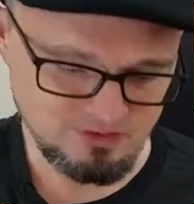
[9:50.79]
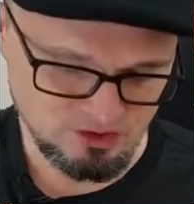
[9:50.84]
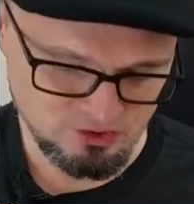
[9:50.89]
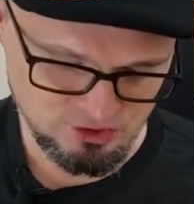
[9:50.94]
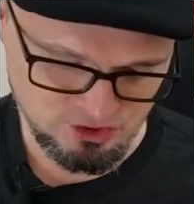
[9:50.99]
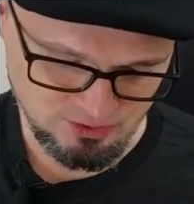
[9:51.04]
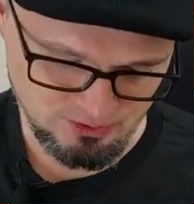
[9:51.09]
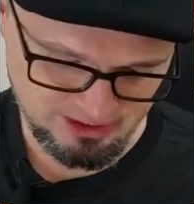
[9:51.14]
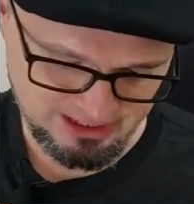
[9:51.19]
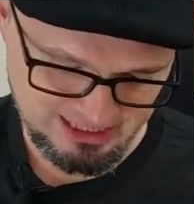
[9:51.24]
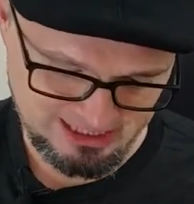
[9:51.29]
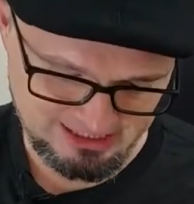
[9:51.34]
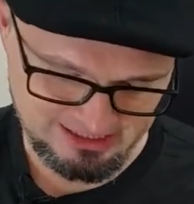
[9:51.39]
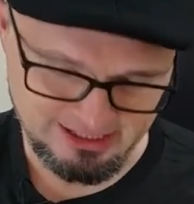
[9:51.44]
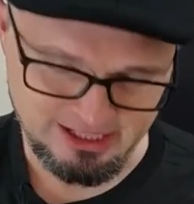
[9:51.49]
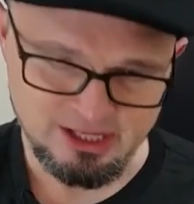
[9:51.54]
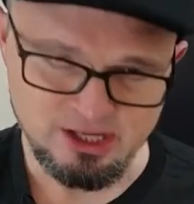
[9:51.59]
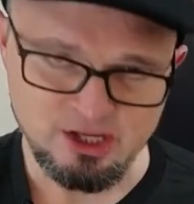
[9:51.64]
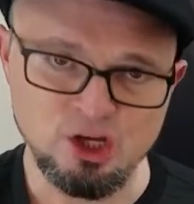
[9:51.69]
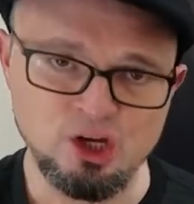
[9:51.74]
So again,
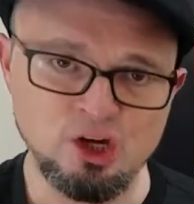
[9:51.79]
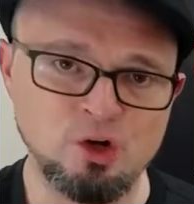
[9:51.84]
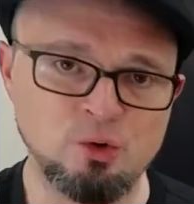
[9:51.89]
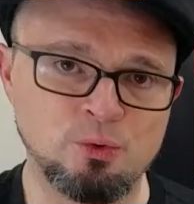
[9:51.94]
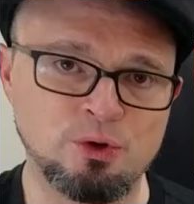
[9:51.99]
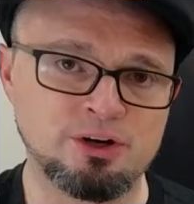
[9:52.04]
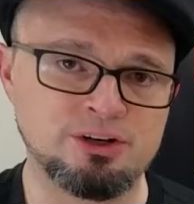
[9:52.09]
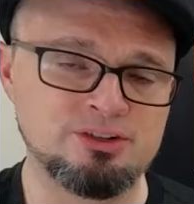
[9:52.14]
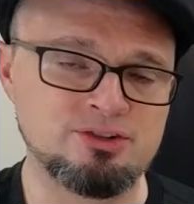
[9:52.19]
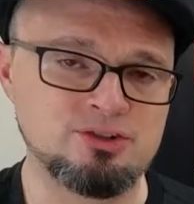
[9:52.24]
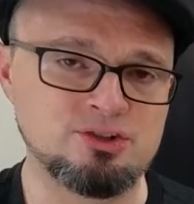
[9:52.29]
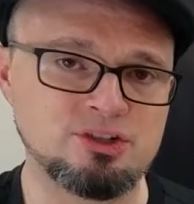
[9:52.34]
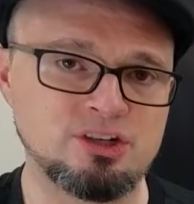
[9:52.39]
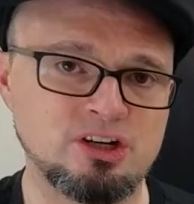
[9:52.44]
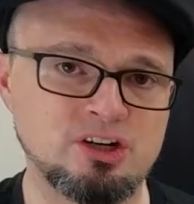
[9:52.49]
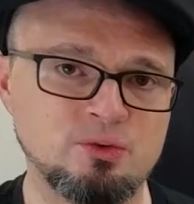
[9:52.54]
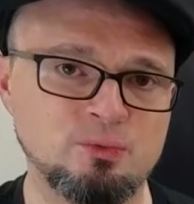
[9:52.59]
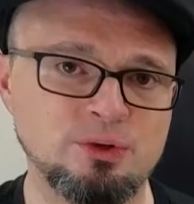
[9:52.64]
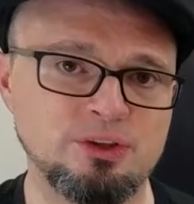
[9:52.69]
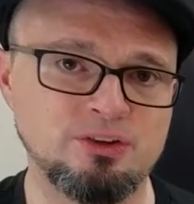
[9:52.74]
we're going to
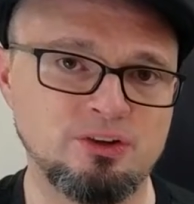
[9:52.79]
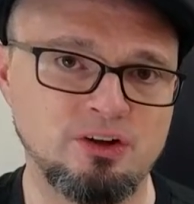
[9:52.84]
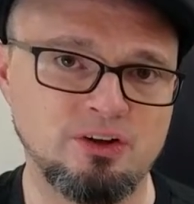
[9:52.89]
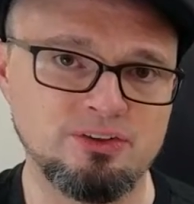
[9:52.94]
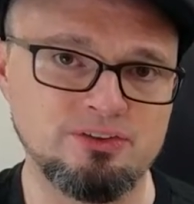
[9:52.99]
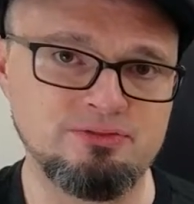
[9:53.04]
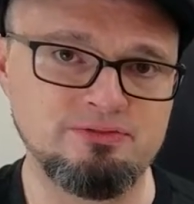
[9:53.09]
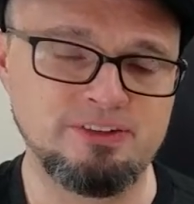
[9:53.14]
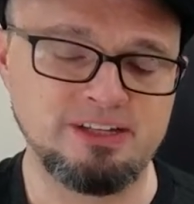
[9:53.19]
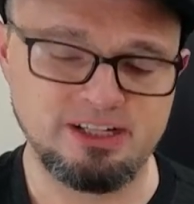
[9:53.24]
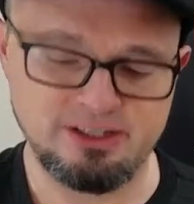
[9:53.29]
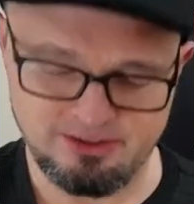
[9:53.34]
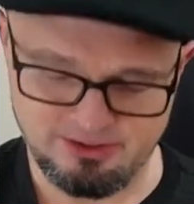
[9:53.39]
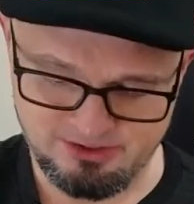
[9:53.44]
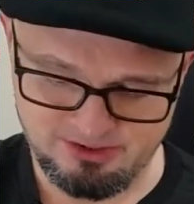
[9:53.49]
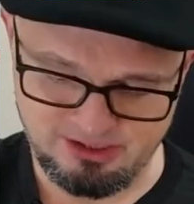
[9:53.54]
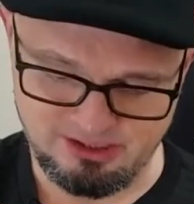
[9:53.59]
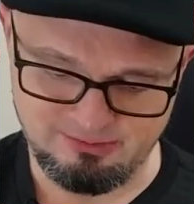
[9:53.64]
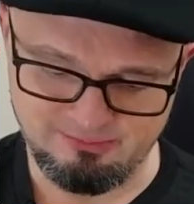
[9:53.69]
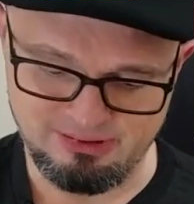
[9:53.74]
start with all the
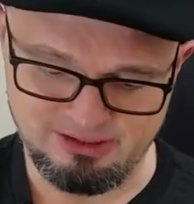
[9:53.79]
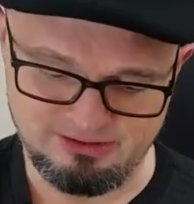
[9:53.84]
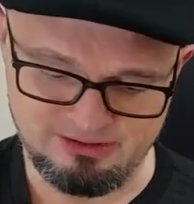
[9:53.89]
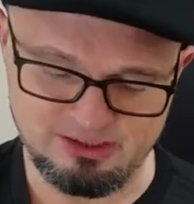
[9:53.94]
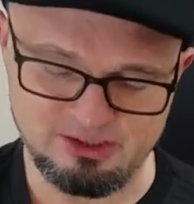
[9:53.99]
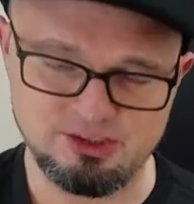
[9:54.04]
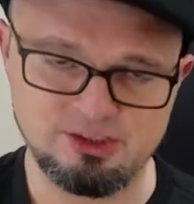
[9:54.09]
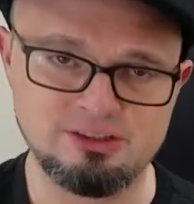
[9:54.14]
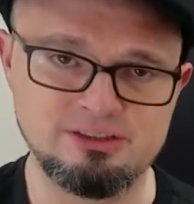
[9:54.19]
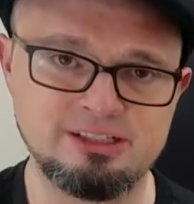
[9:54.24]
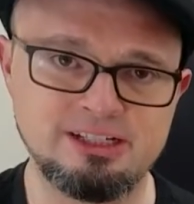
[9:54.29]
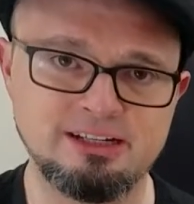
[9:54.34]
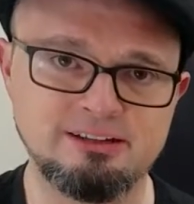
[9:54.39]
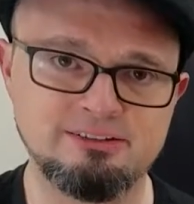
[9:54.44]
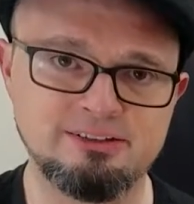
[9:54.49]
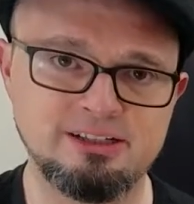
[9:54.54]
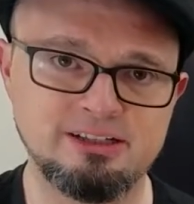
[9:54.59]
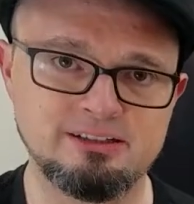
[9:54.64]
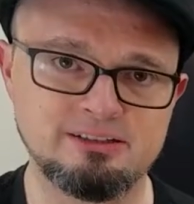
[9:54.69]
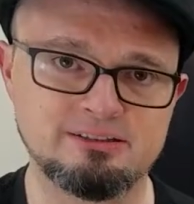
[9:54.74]
fingers in position
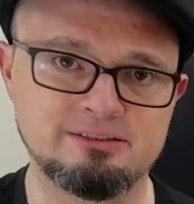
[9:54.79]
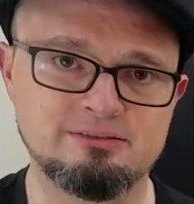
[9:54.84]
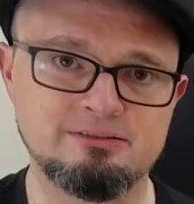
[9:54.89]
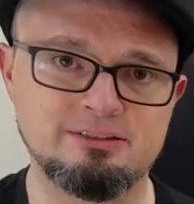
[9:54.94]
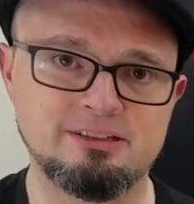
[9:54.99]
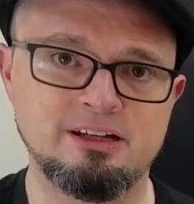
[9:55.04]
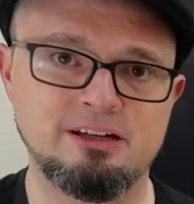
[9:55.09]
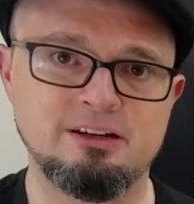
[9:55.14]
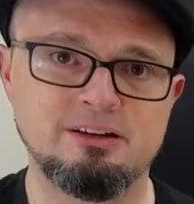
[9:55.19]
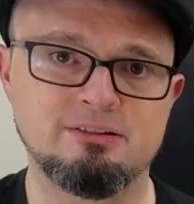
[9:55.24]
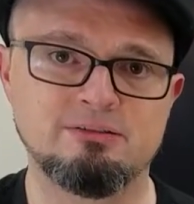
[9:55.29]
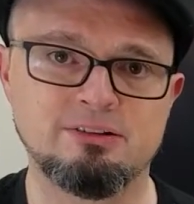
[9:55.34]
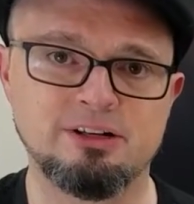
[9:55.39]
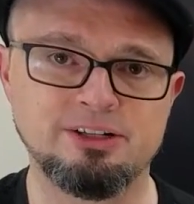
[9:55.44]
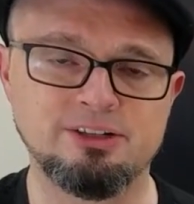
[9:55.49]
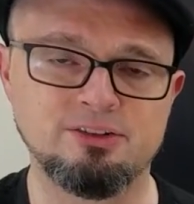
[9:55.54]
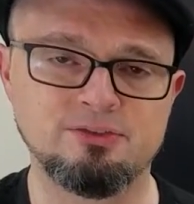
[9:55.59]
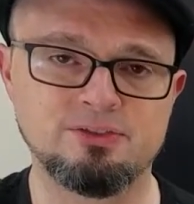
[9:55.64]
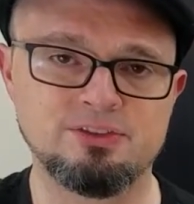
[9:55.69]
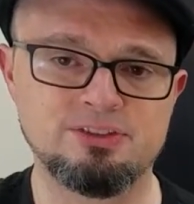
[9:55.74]
down here,
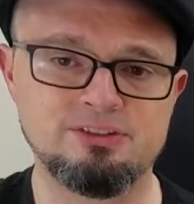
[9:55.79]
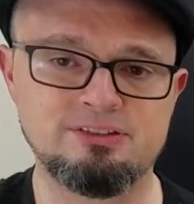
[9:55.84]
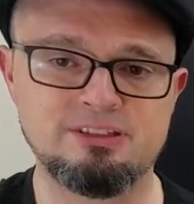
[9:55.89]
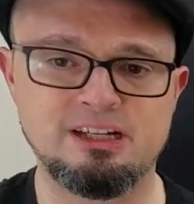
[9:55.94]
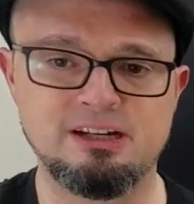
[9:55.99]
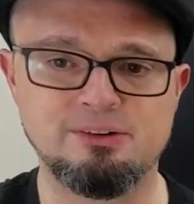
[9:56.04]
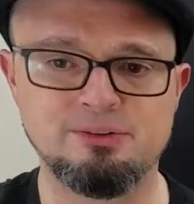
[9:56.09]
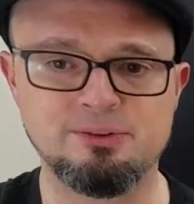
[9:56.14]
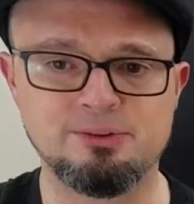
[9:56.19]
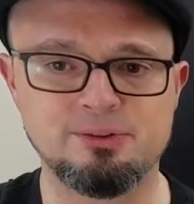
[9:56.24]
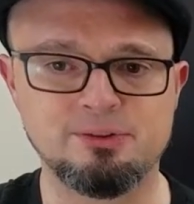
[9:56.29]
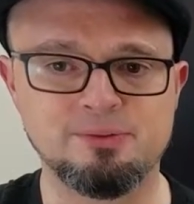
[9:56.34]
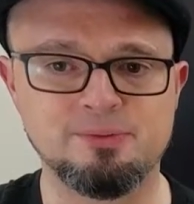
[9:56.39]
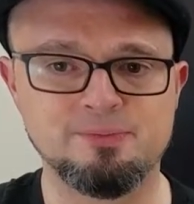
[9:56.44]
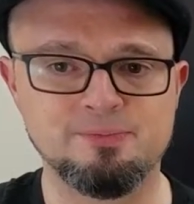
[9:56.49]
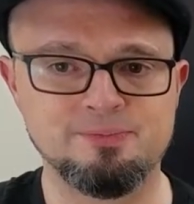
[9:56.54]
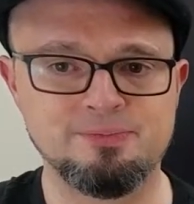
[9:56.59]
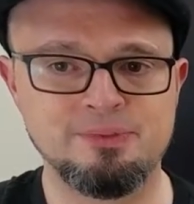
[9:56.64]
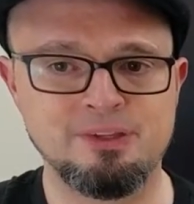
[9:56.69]
right over the sound hole.